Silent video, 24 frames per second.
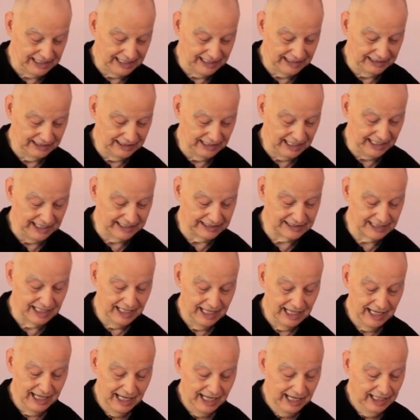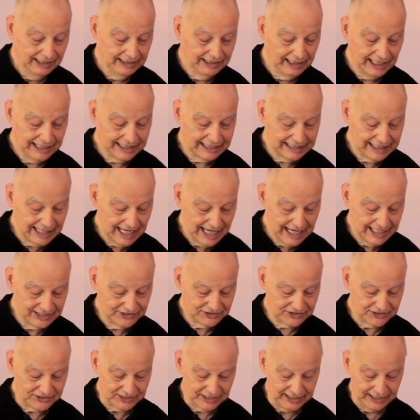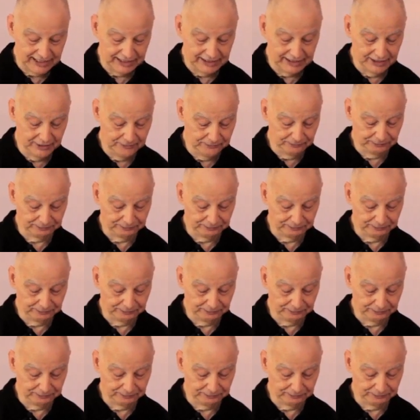and light, like Kate's did.